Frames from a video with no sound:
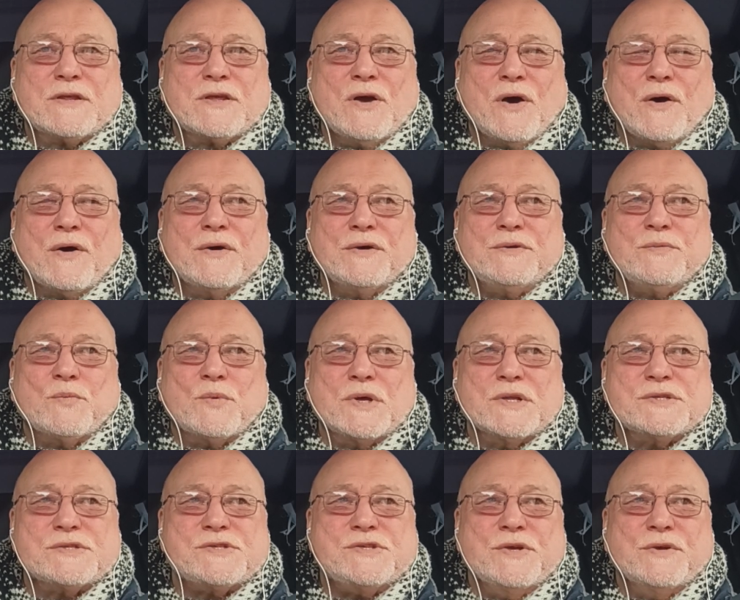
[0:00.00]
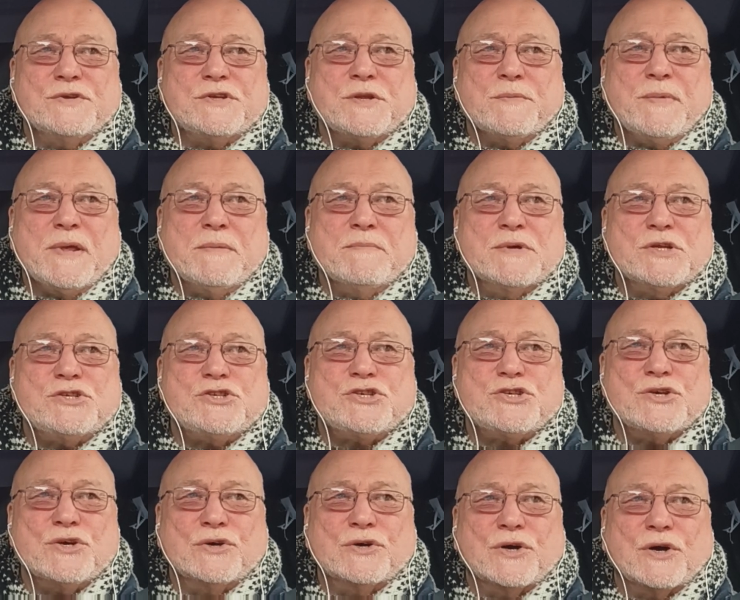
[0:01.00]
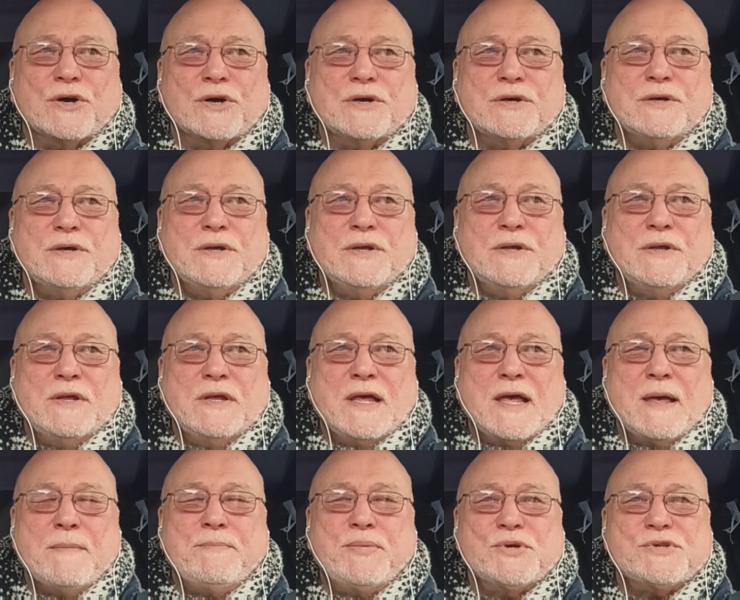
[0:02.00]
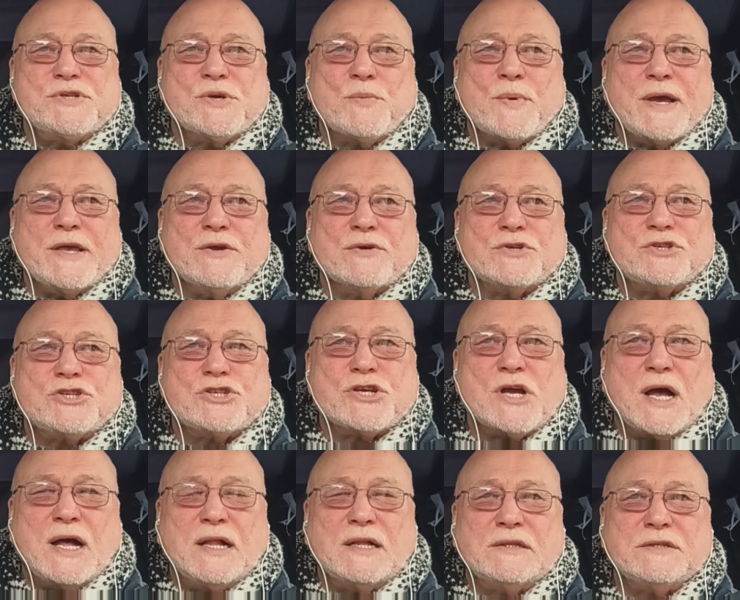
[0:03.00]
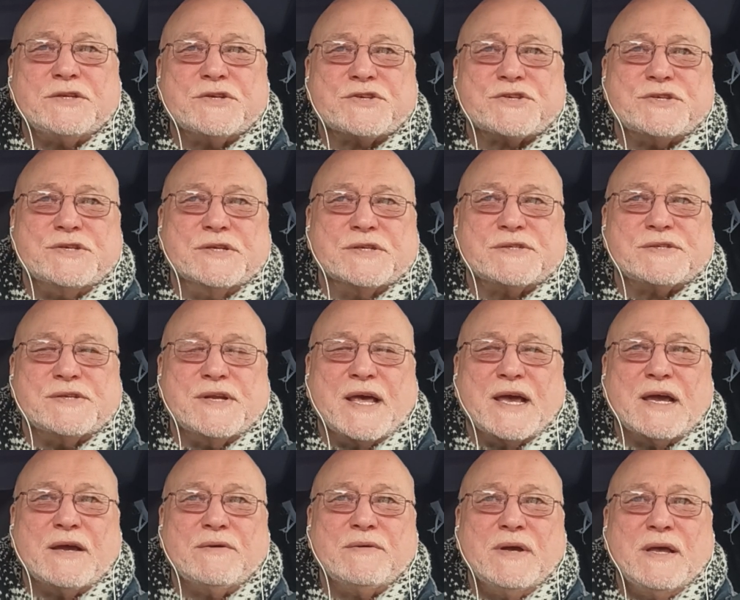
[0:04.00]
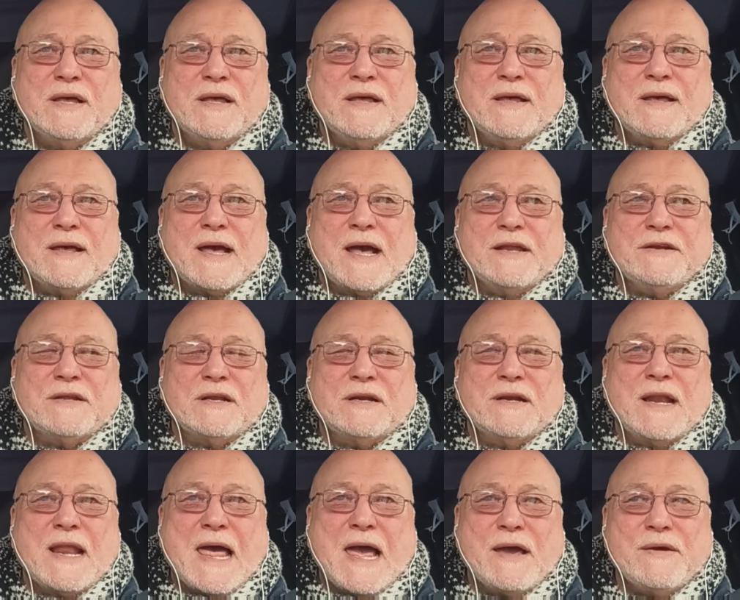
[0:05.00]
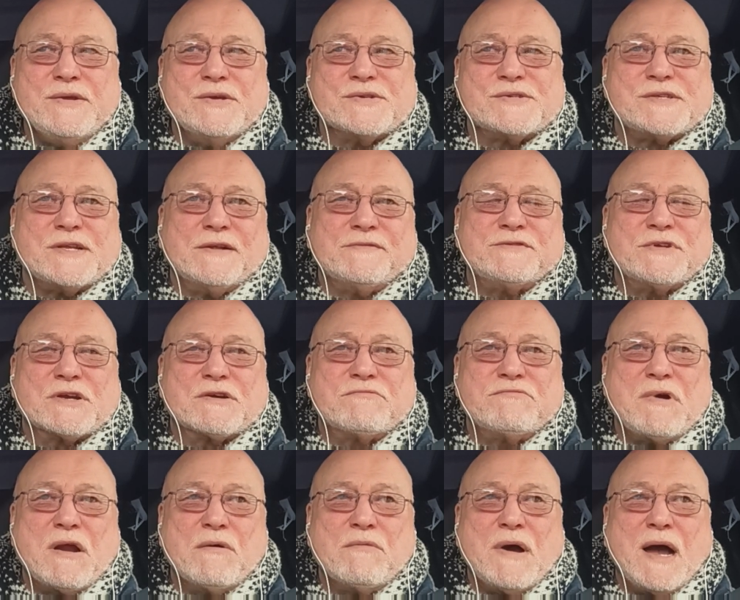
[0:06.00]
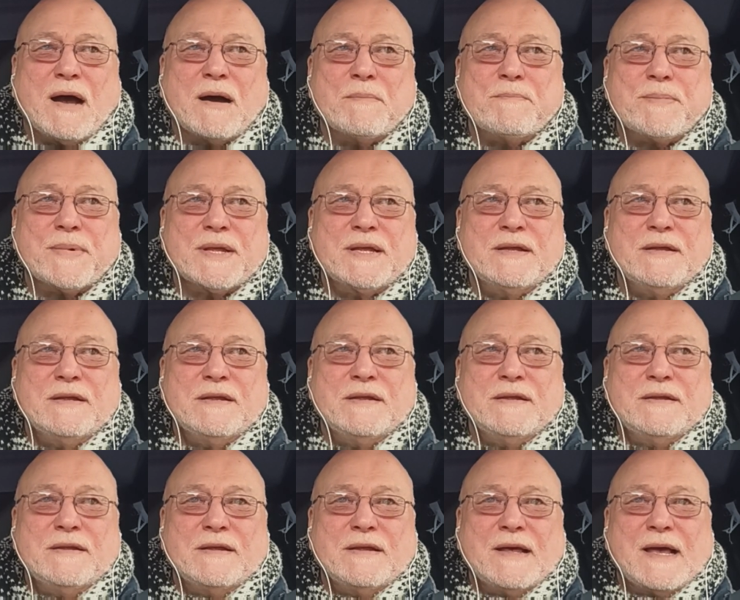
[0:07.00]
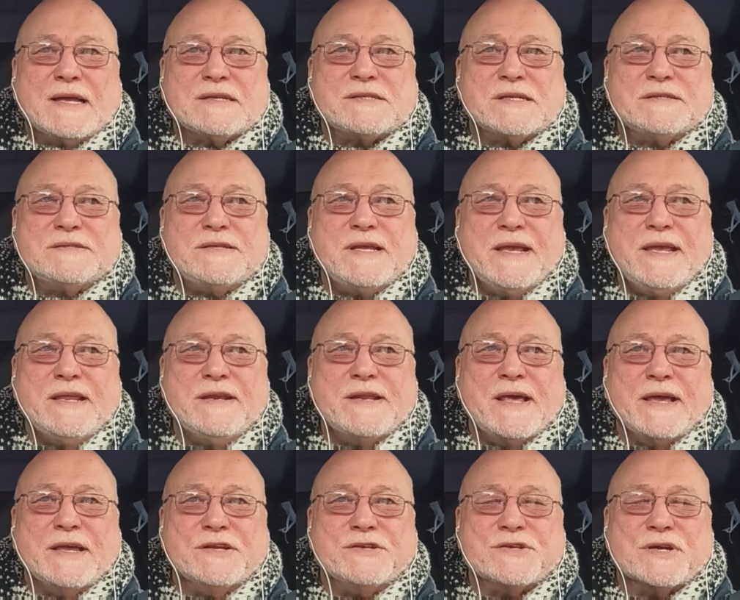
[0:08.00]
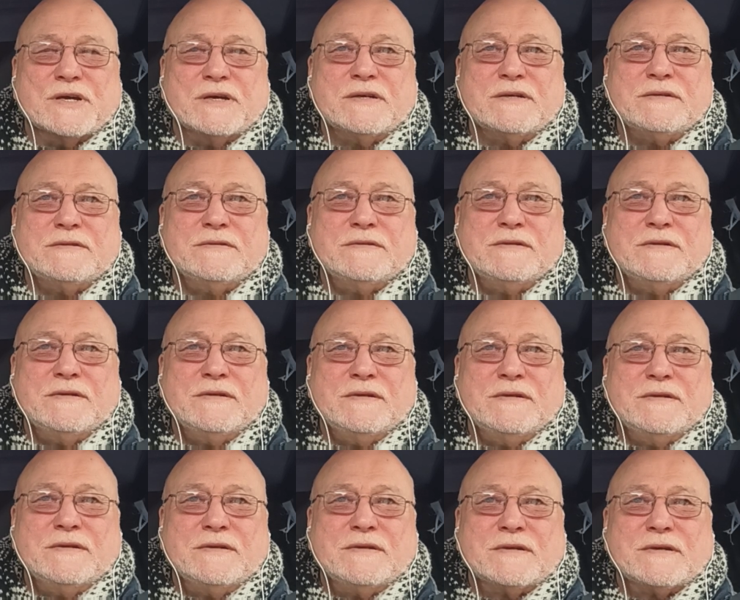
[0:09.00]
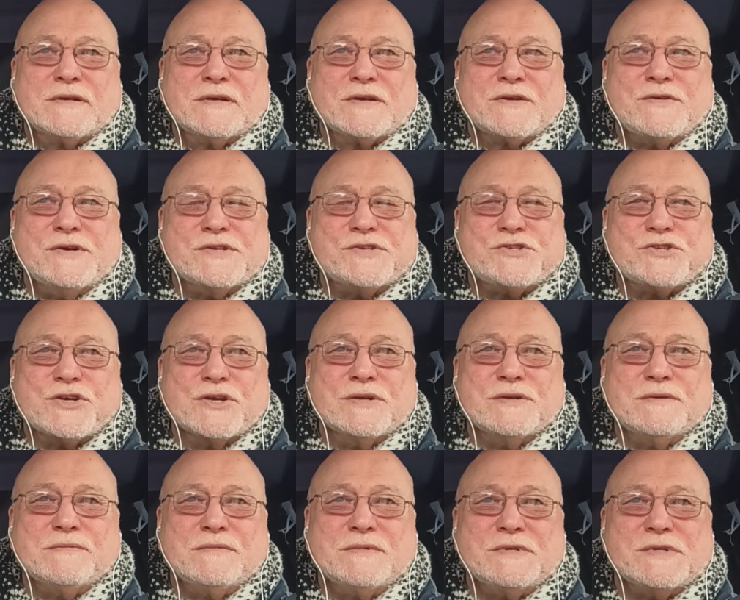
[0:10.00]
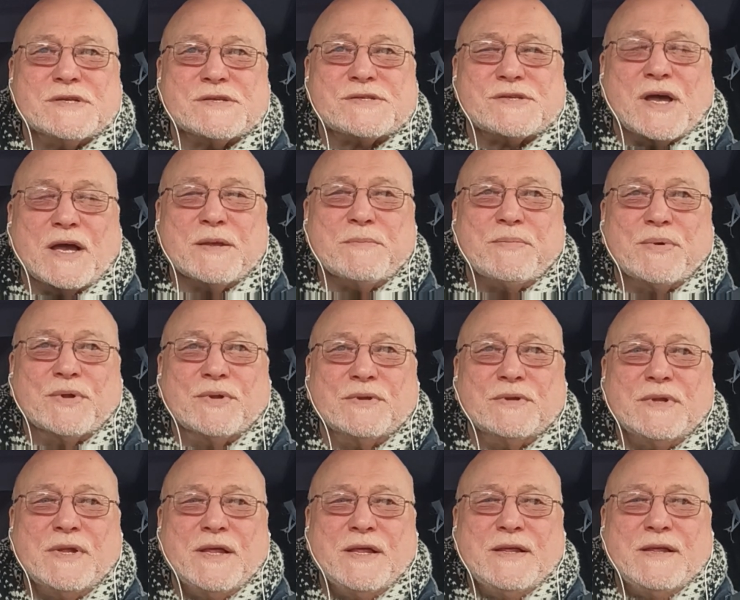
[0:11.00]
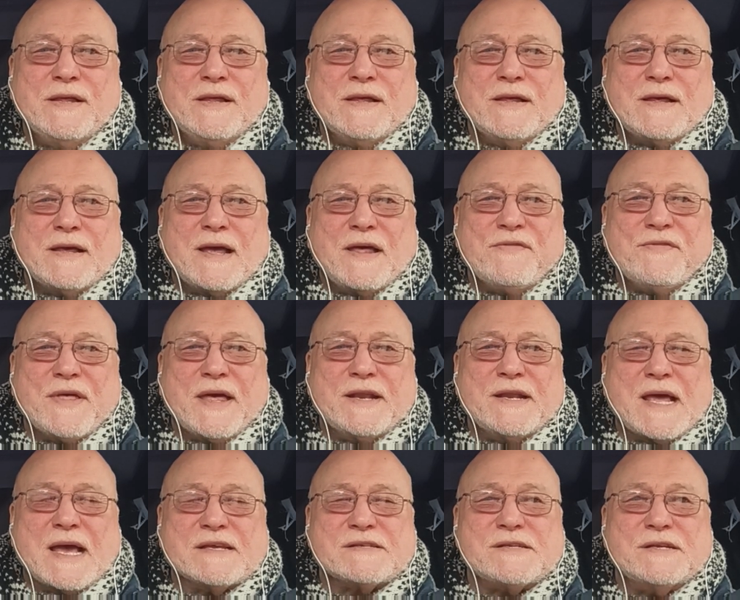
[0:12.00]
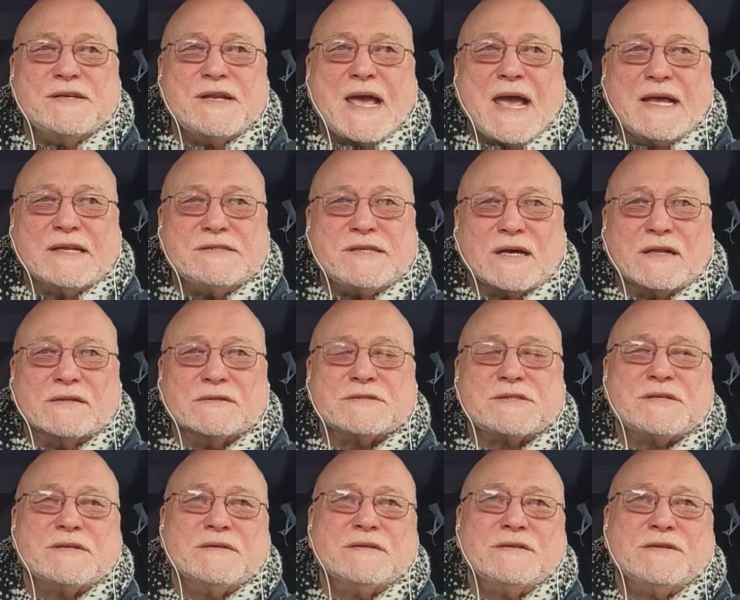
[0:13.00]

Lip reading: God wants you to be mature and put away your childishness now and allow yourself to grow up as a teenager, Christian, disciple, And then as an adult